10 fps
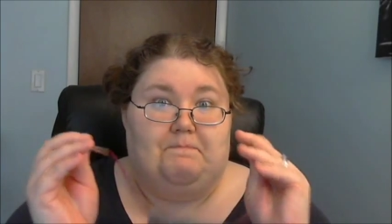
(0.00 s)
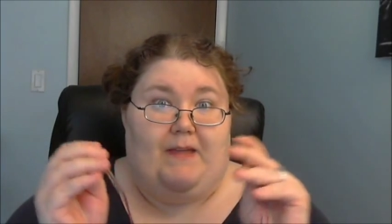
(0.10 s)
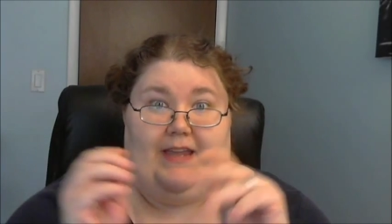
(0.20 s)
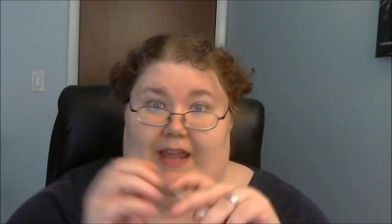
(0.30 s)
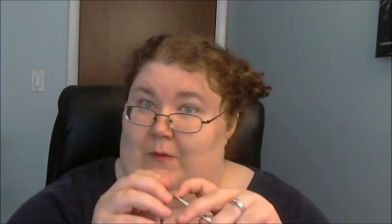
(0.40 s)

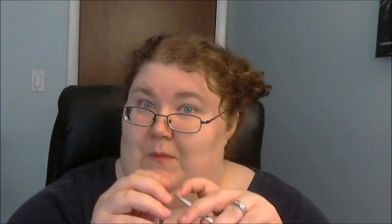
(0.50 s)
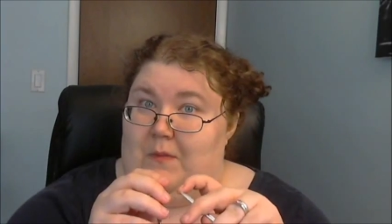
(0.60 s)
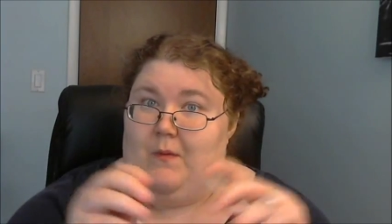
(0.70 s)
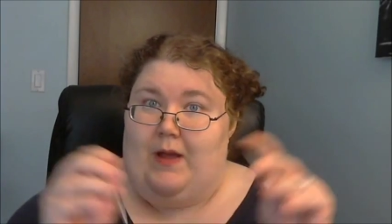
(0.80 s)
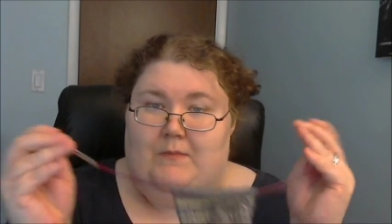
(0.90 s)
I can't
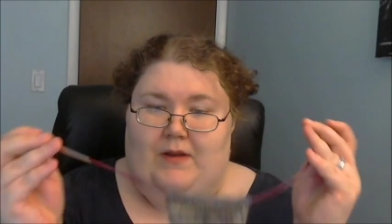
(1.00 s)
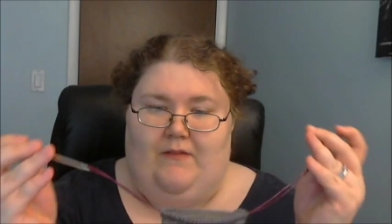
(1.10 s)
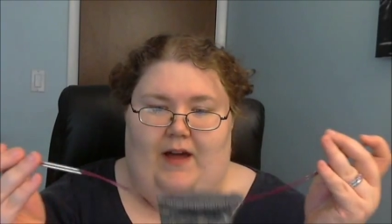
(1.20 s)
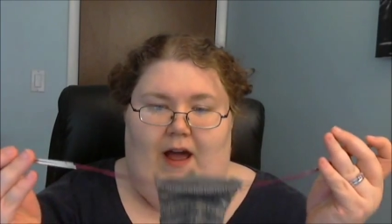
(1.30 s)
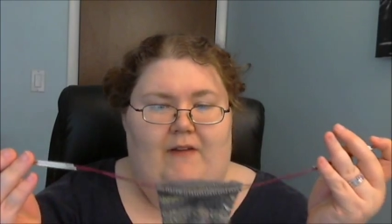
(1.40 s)
remember when, but I've
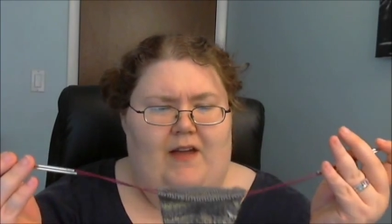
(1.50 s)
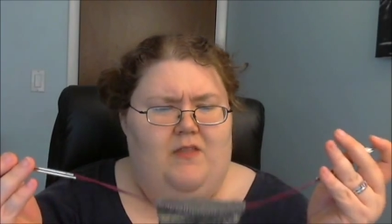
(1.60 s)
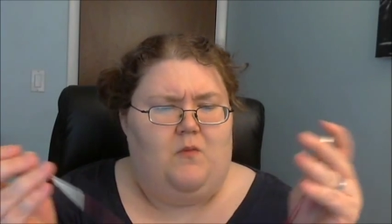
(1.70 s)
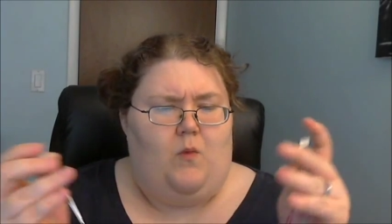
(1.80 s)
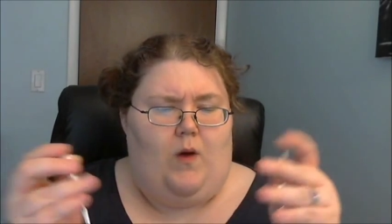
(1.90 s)
had
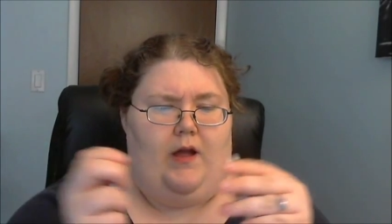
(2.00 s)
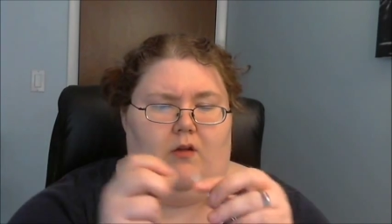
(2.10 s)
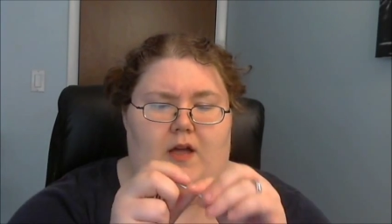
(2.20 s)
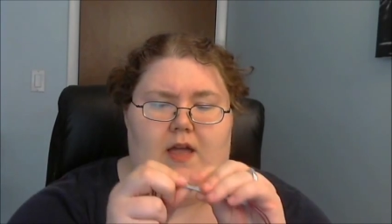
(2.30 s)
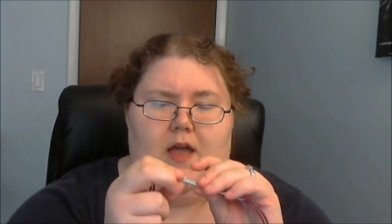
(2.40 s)
them a
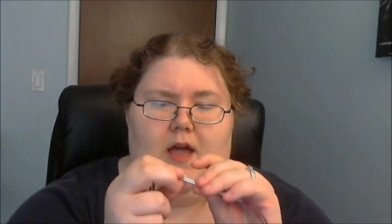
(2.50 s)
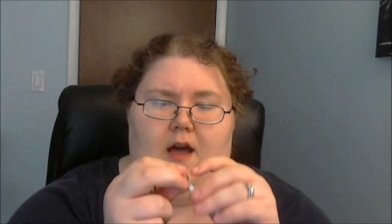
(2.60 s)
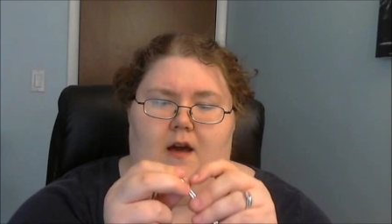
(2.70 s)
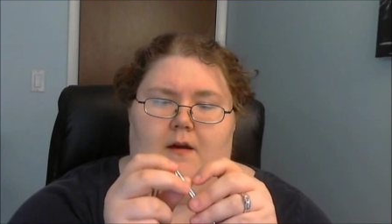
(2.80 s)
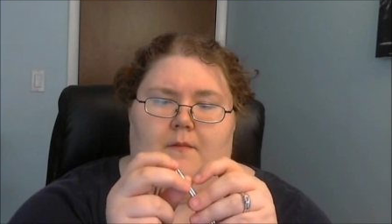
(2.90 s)
while.
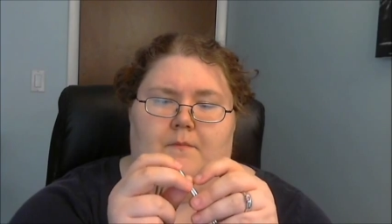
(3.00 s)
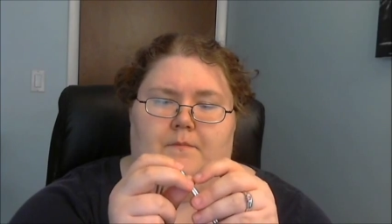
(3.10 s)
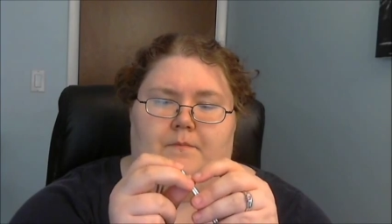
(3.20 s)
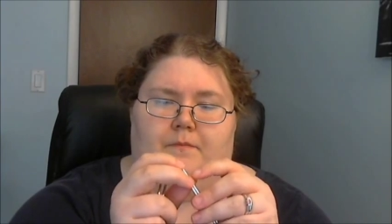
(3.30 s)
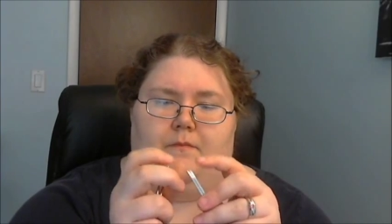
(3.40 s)

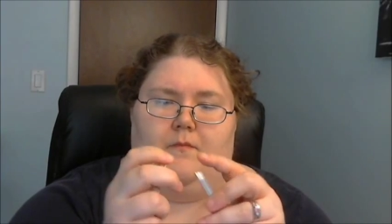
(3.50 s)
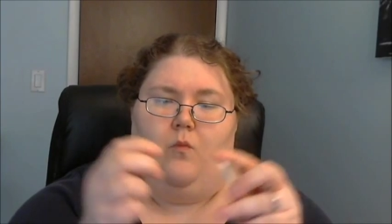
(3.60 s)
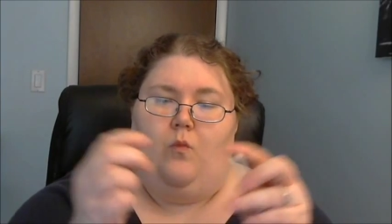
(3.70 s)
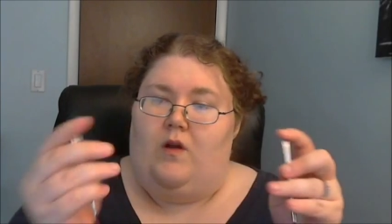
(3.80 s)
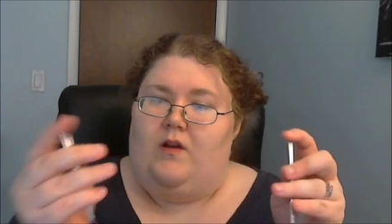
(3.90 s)
One
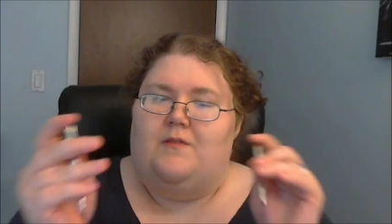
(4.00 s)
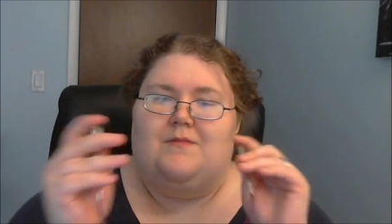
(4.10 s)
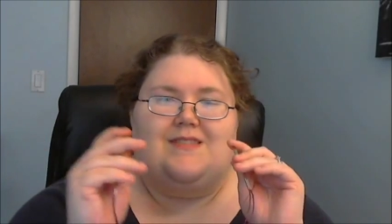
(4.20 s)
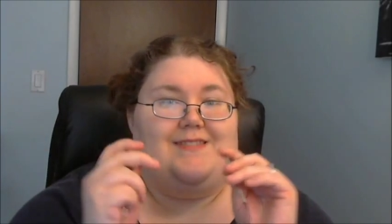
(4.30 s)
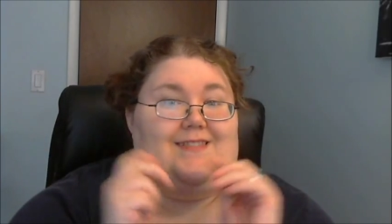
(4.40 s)
of them
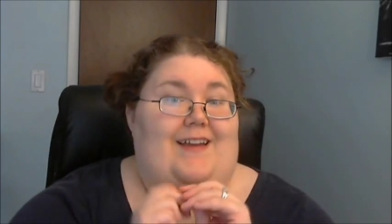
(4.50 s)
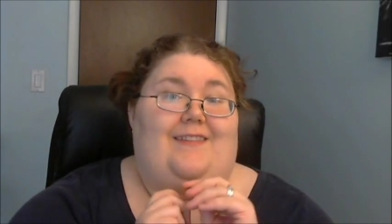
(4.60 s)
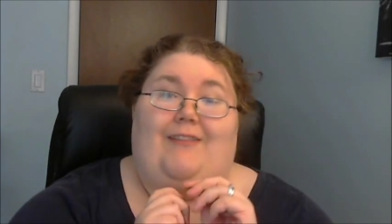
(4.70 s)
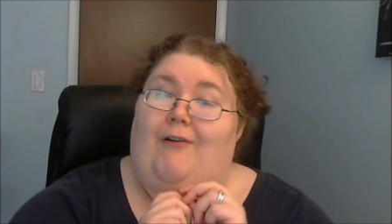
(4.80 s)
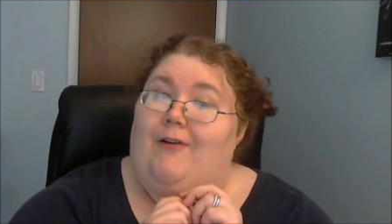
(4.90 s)
is
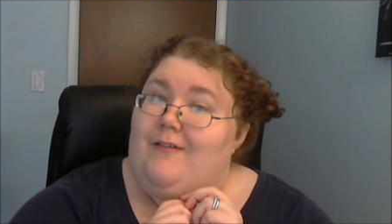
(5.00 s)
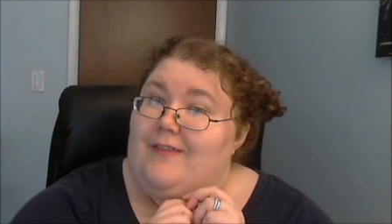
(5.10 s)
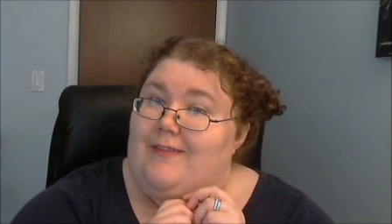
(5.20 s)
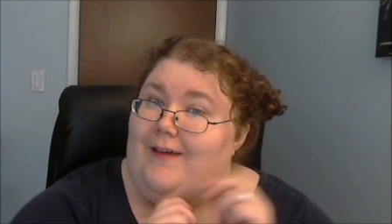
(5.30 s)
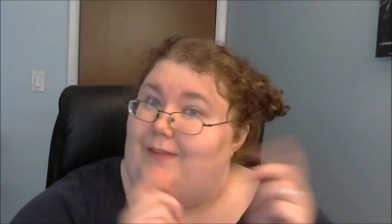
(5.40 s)
slightly longer
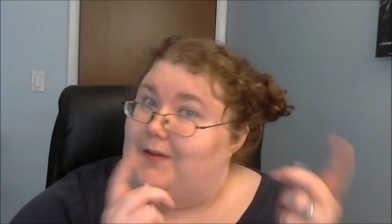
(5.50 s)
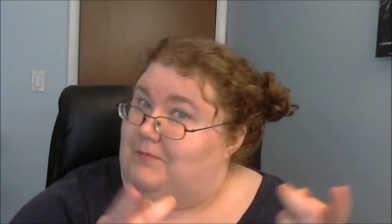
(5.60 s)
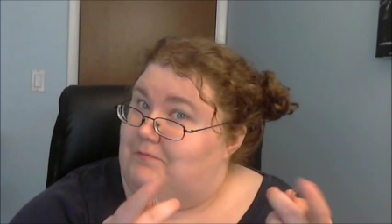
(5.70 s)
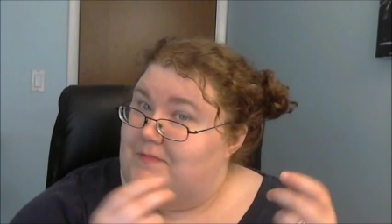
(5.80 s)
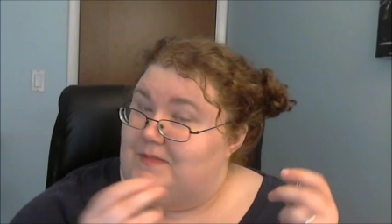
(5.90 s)
than the other,
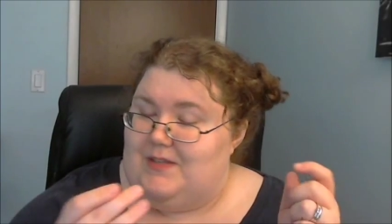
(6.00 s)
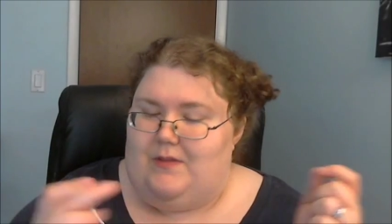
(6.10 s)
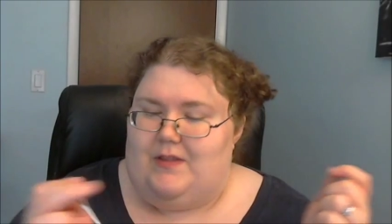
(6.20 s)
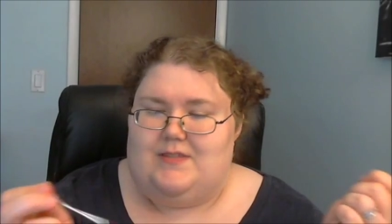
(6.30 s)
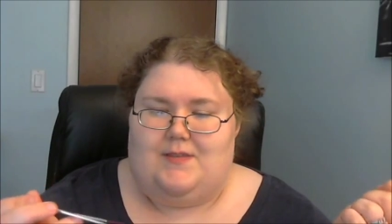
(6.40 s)
so
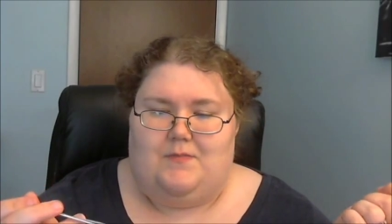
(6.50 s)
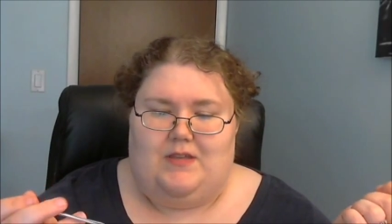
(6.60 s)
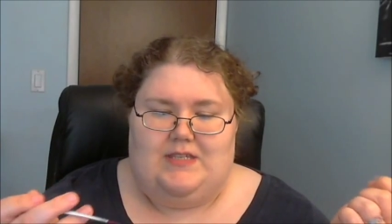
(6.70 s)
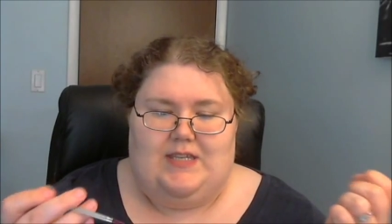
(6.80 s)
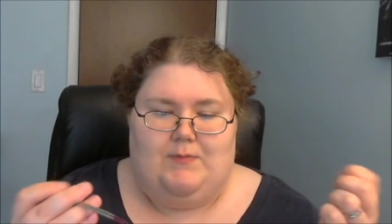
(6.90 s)
that's
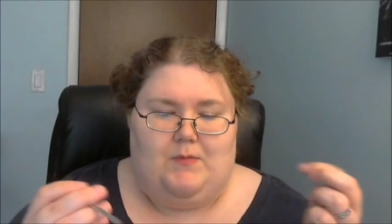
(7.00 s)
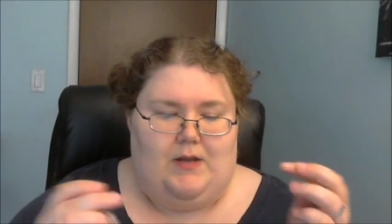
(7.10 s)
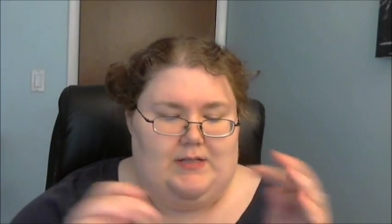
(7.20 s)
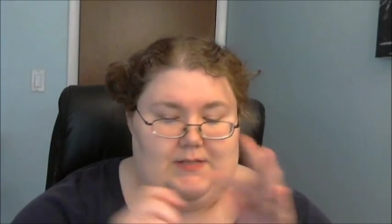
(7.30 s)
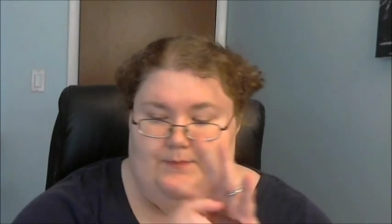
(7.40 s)
something to keep in
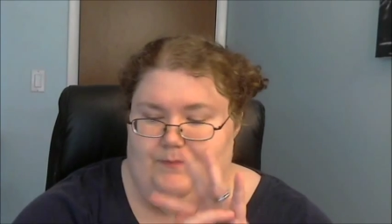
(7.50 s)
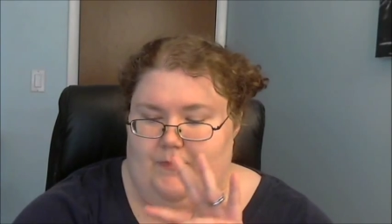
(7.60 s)
mind.